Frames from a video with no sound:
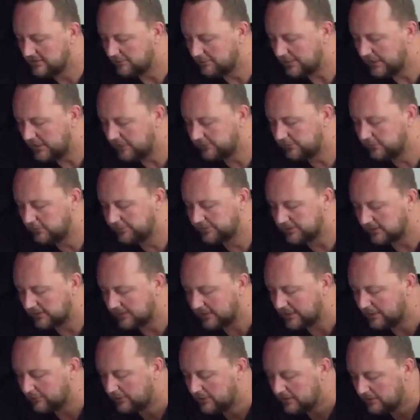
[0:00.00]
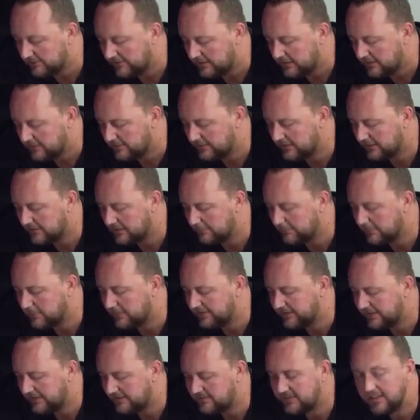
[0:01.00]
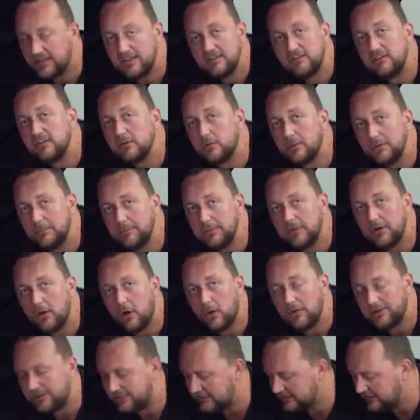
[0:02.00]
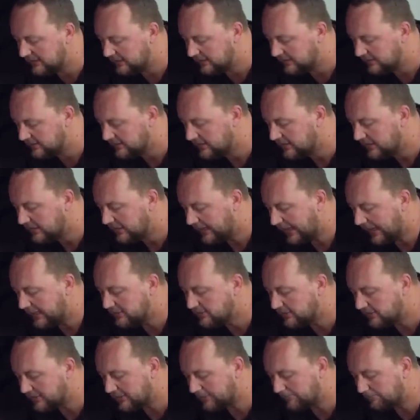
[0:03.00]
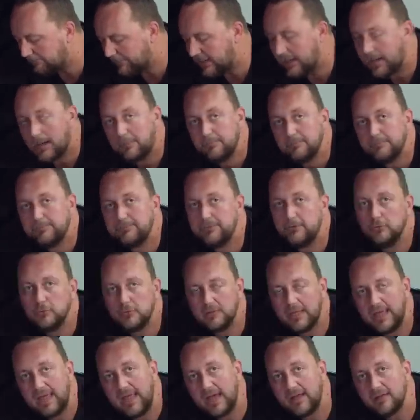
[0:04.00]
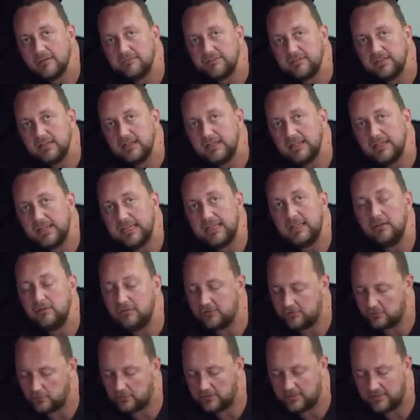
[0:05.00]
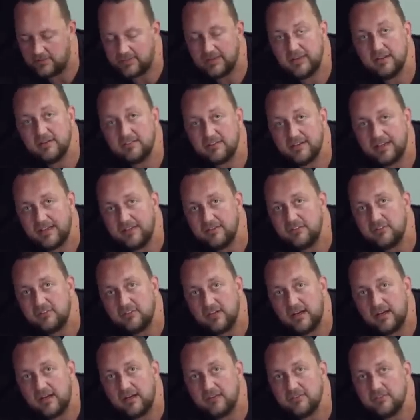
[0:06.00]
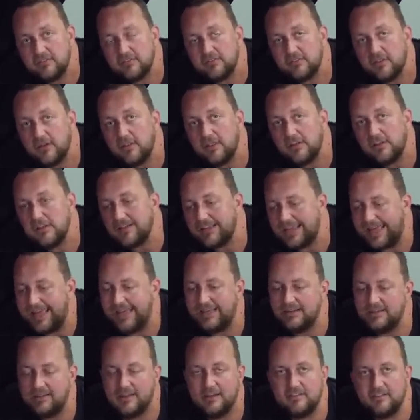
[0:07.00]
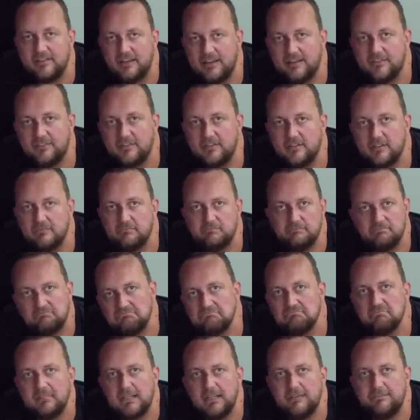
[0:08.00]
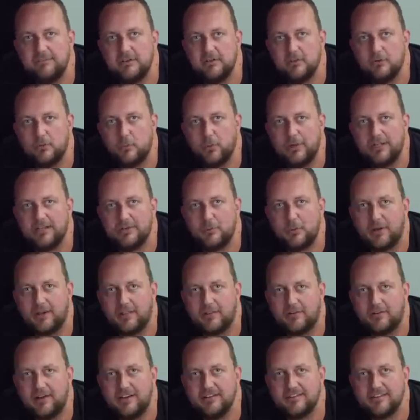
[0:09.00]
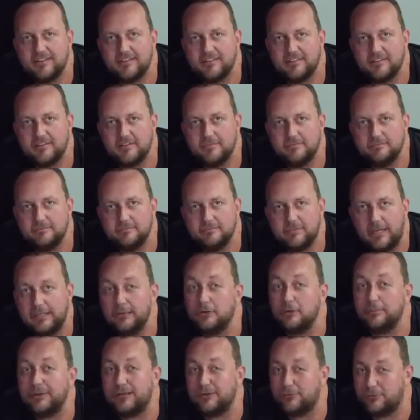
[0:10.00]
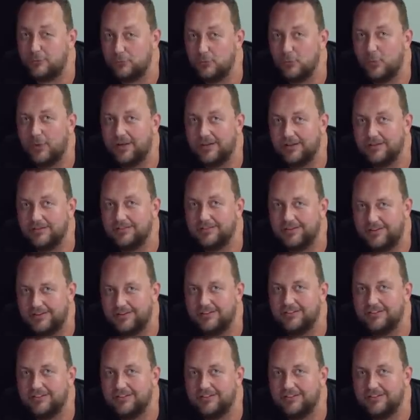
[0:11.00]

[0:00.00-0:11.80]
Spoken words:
the marshals can come over, they can put their test equipment on here, and you can pump fuel out of here into one of their test jars so that you can get tested if you're doing well in one of the races, a little bit too well, you